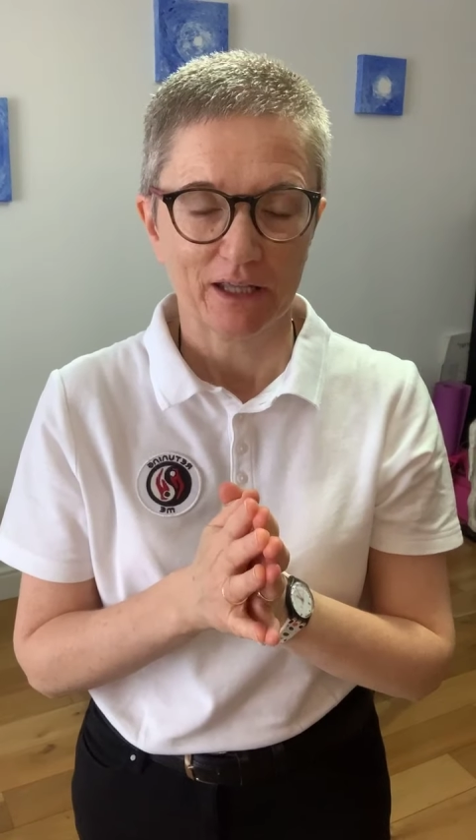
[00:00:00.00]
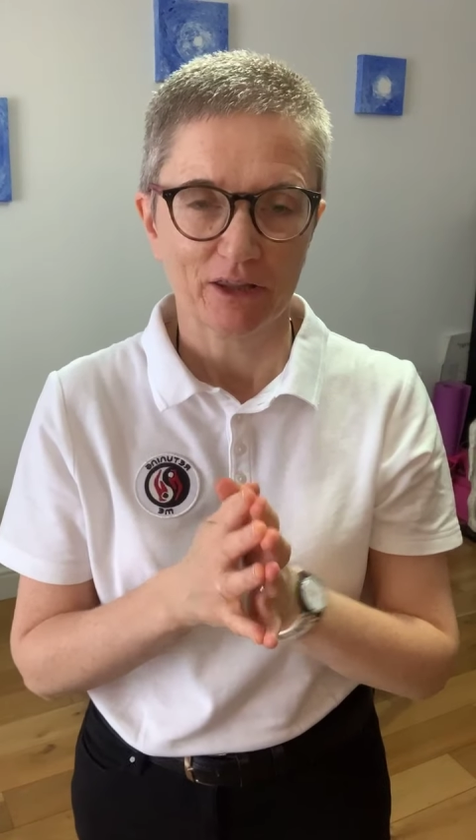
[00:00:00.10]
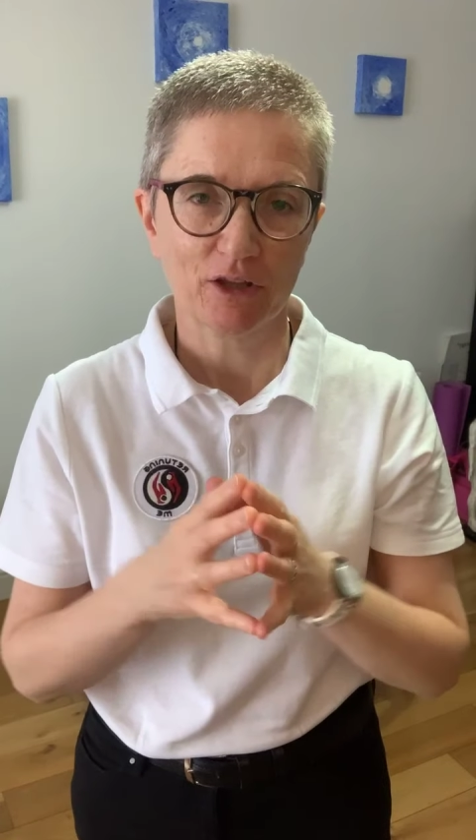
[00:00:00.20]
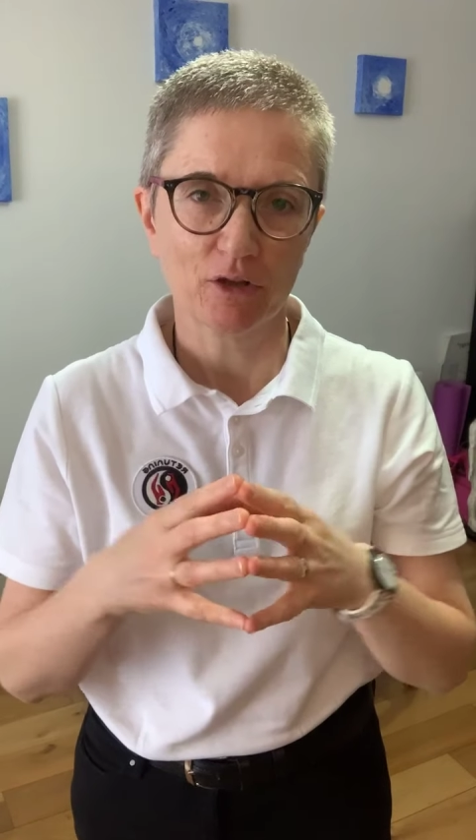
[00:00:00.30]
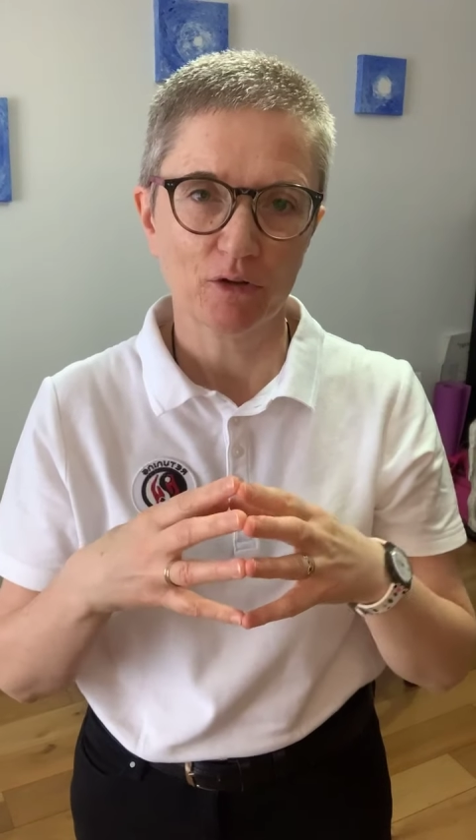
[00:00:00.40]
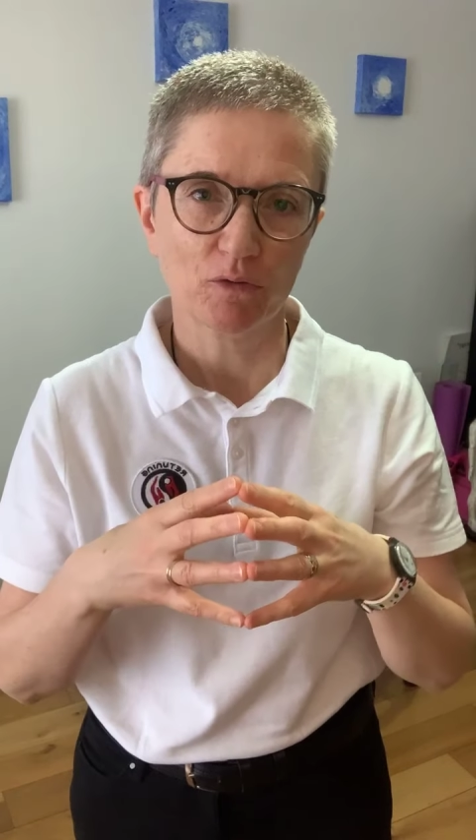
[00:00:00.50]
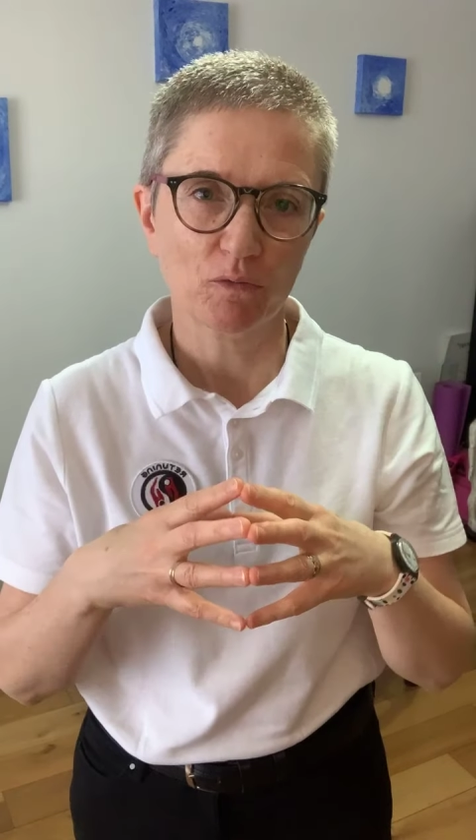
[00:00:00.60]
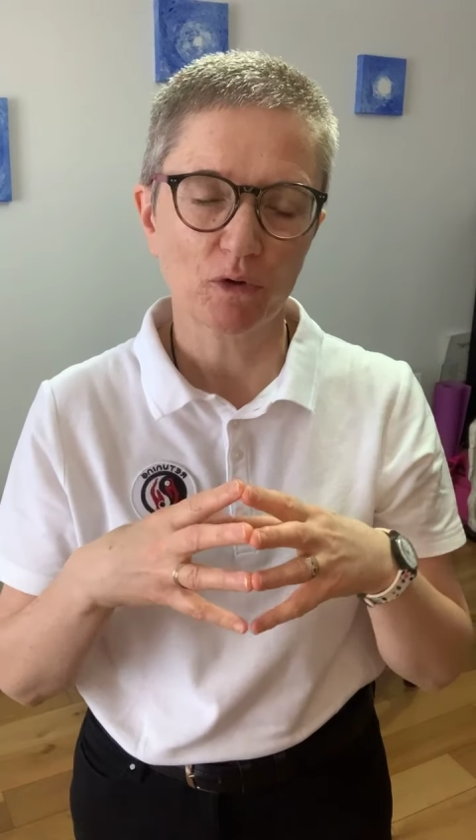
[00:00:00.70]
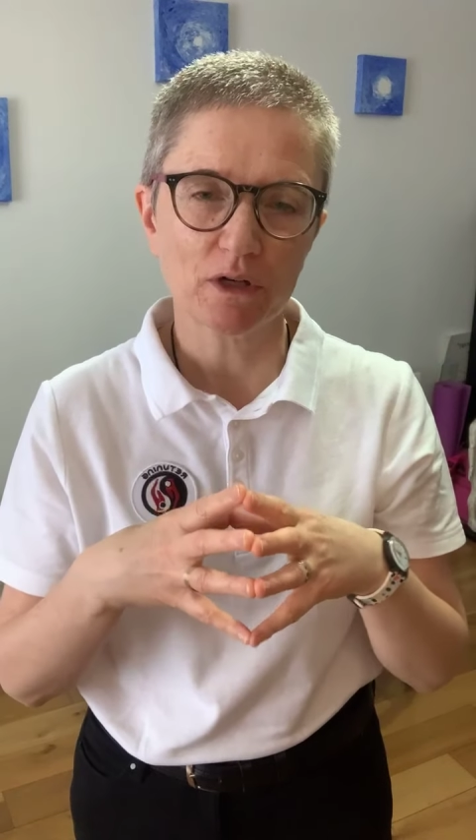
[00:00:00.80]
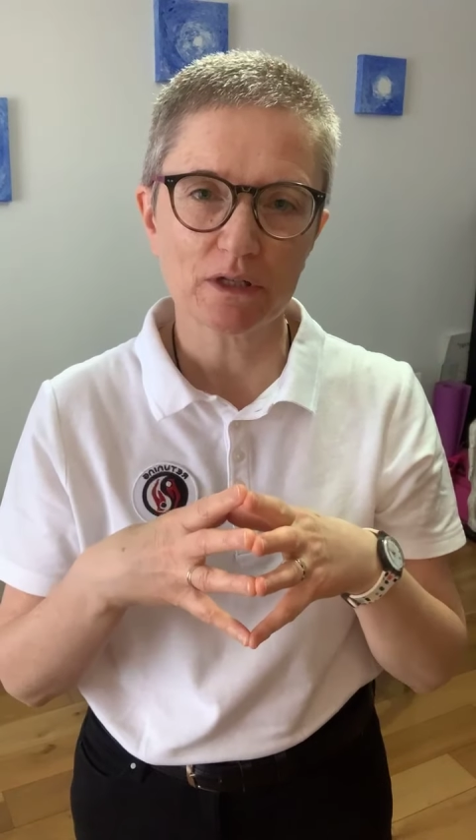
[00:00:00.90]
The
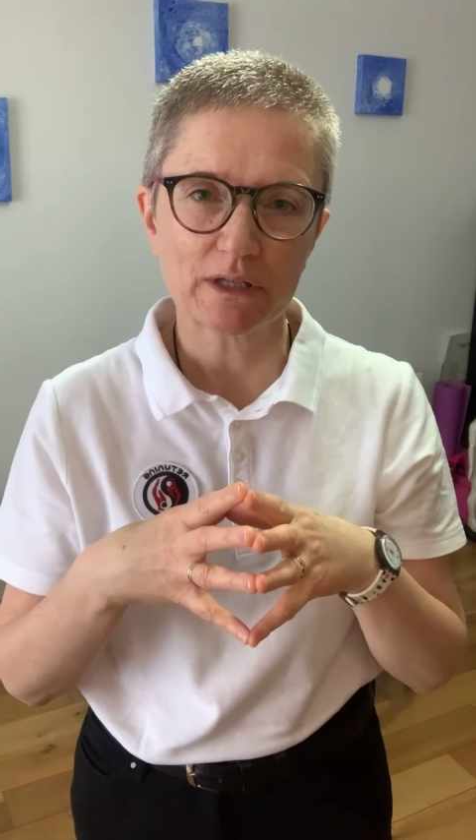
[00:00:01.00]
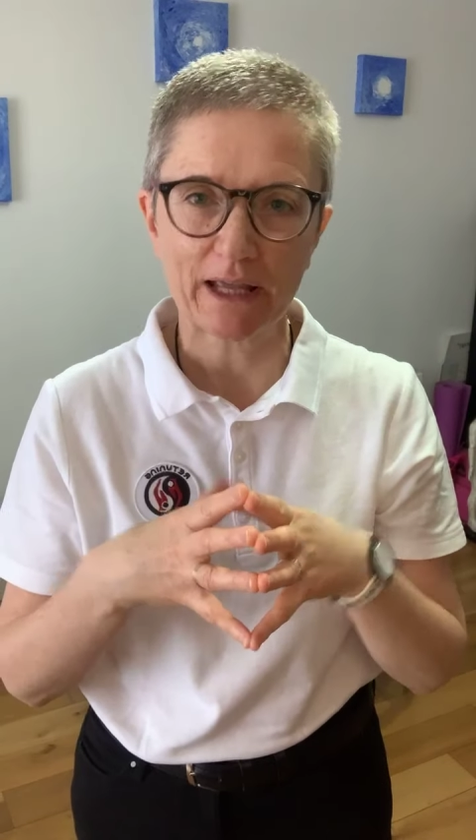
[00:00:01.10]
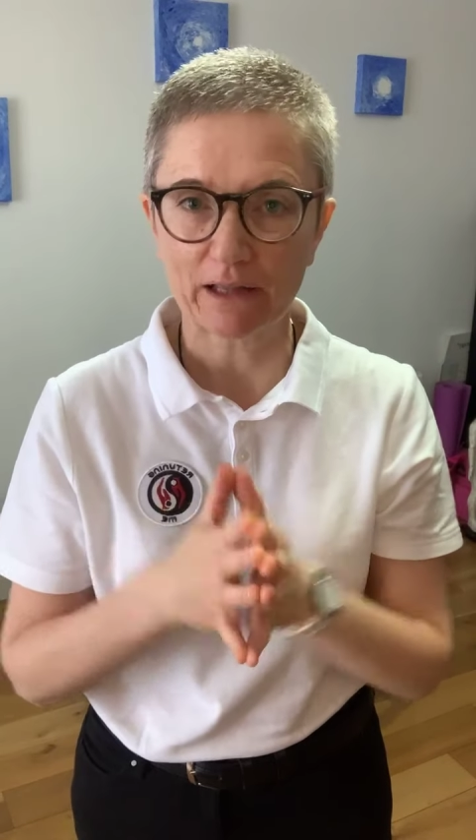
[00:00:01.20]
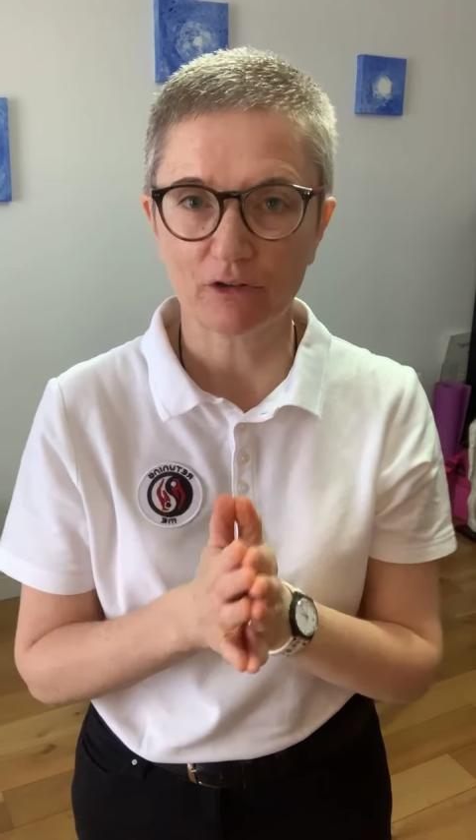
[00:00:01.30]
World Health